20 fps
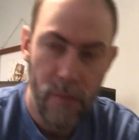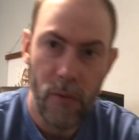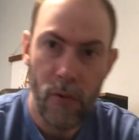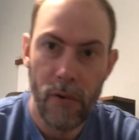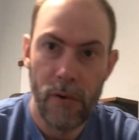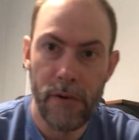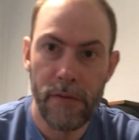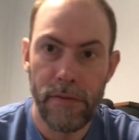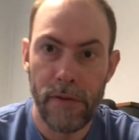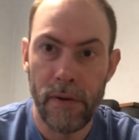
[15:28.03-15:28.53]

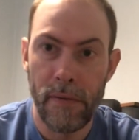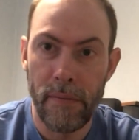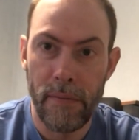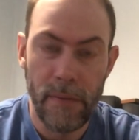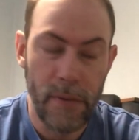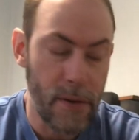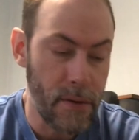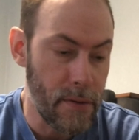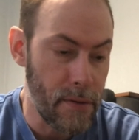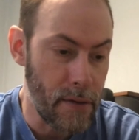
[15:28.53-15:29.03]
More
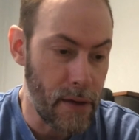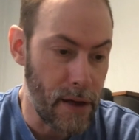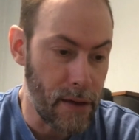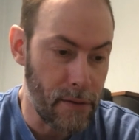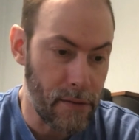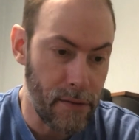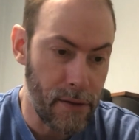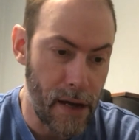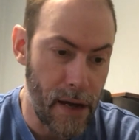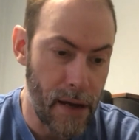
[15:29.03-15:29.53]
from that
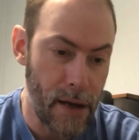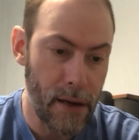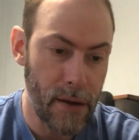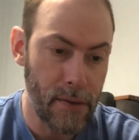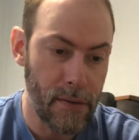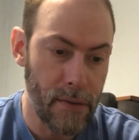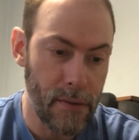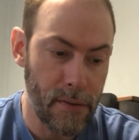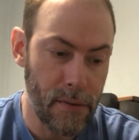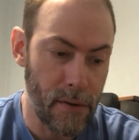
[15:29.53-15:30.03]
stack.
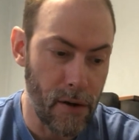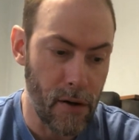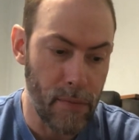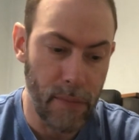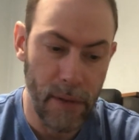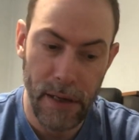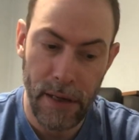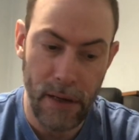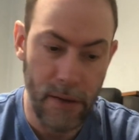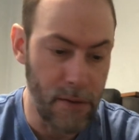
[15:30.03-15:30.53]
Art
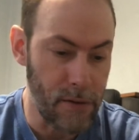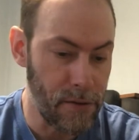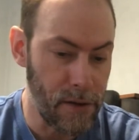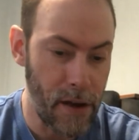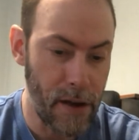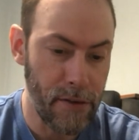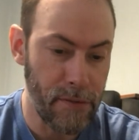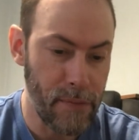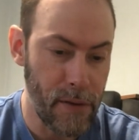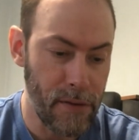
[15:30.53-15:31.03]
Blakey and the
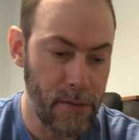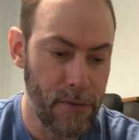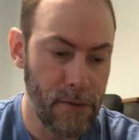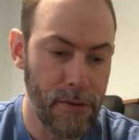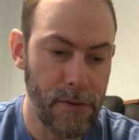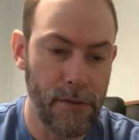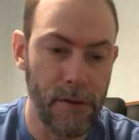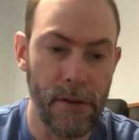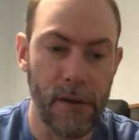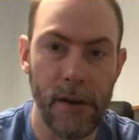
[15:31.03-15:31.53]
Jazz
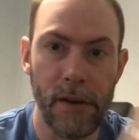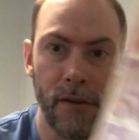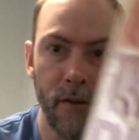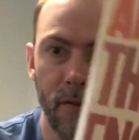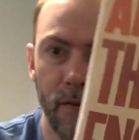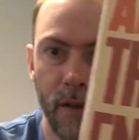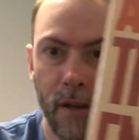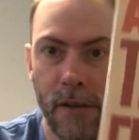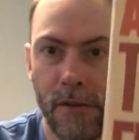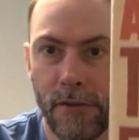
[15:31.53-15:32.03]
Messengers, A Night in
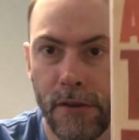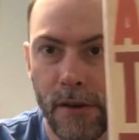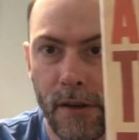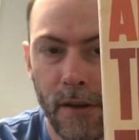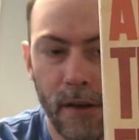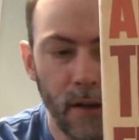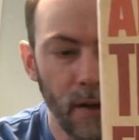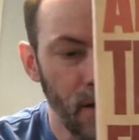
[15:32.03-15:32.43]
Tunisia.